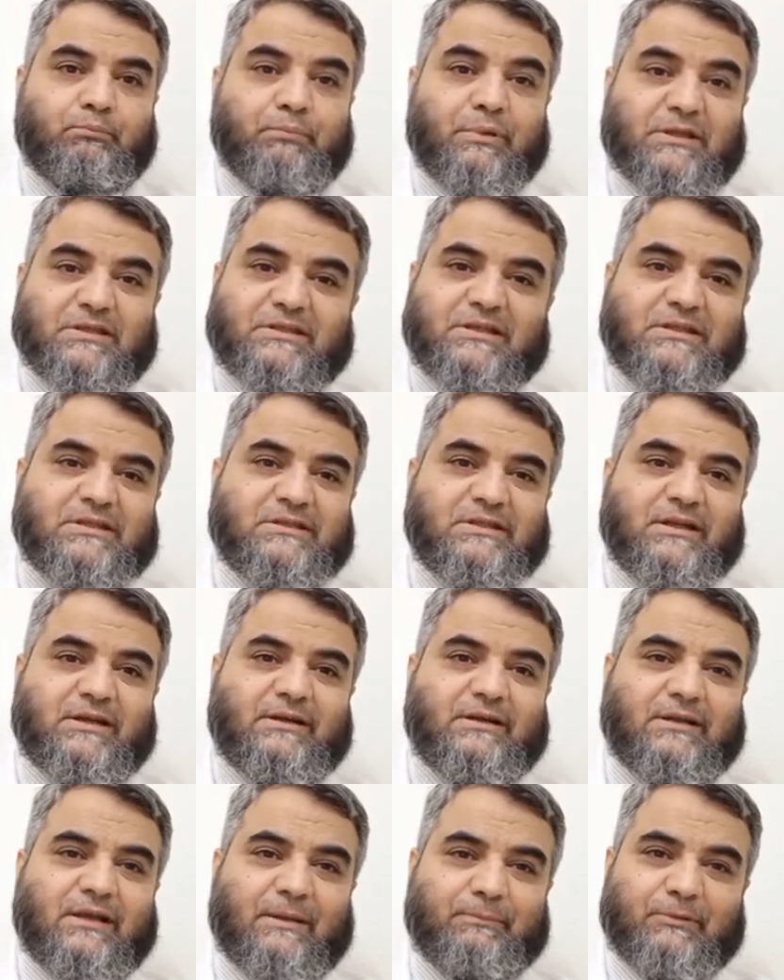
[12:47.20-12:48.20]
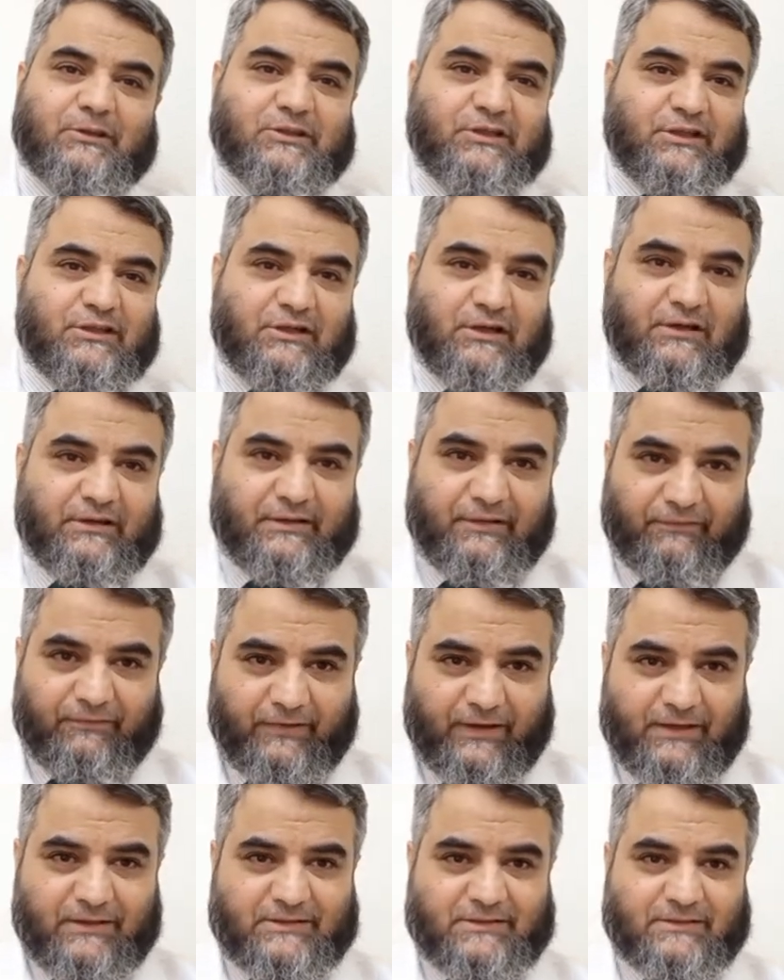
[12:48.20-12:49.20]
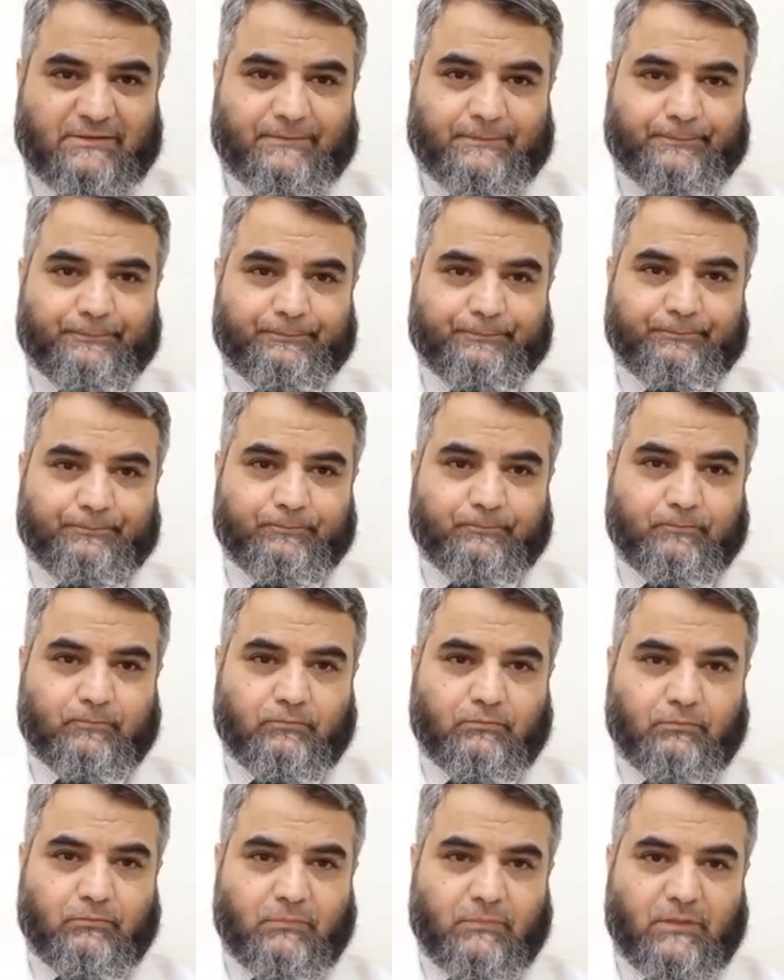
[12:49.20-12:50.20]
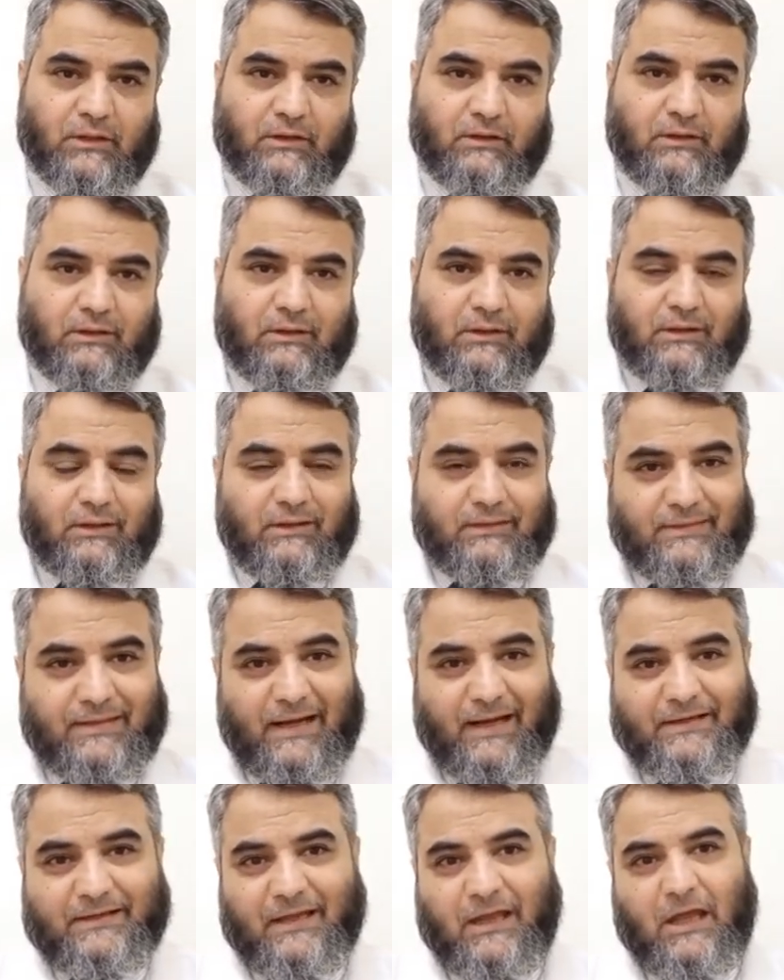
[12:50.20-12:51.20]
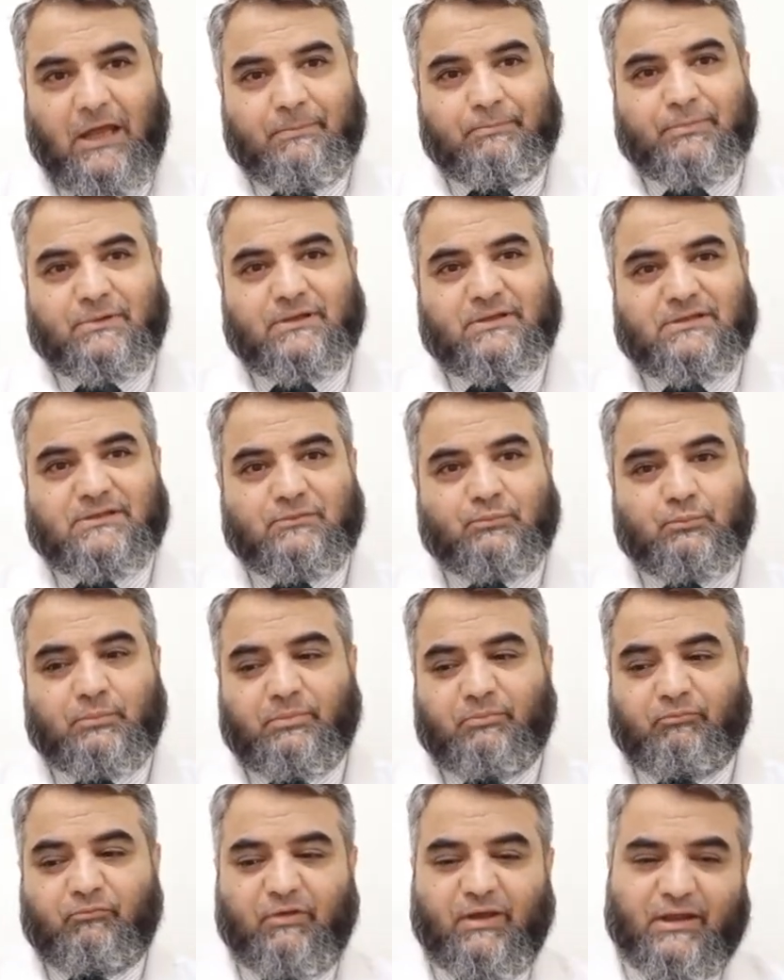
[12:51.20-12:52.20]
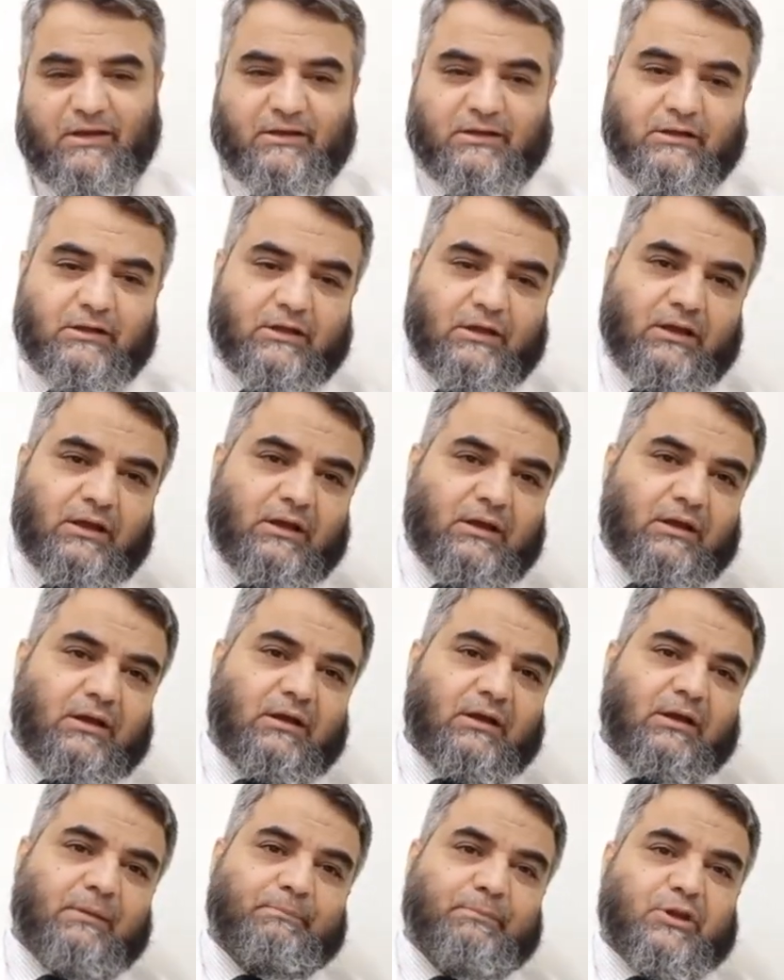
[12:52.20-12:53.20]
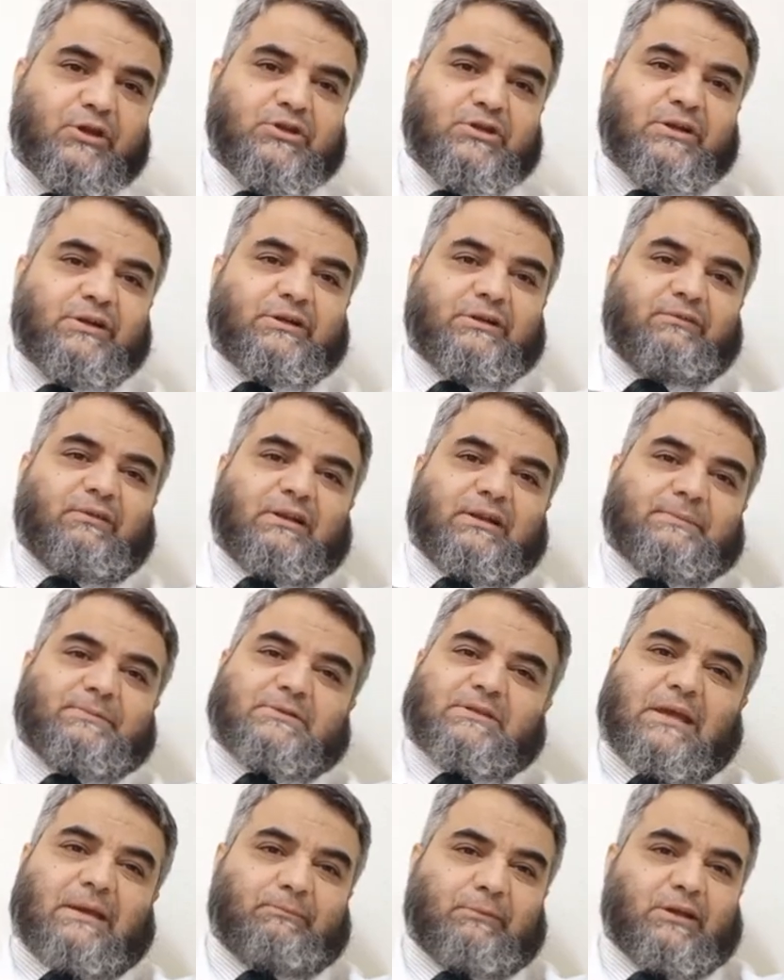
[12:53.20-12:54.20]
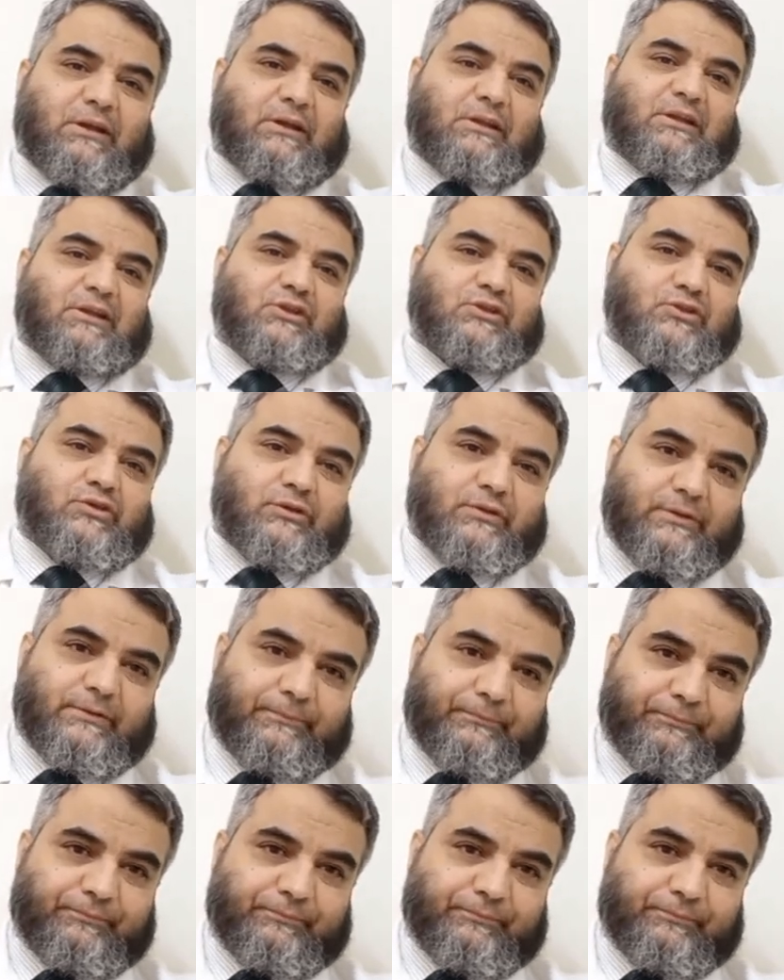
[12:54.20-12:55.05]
persistent epithelial defects. That happens when a patient develops chemical injury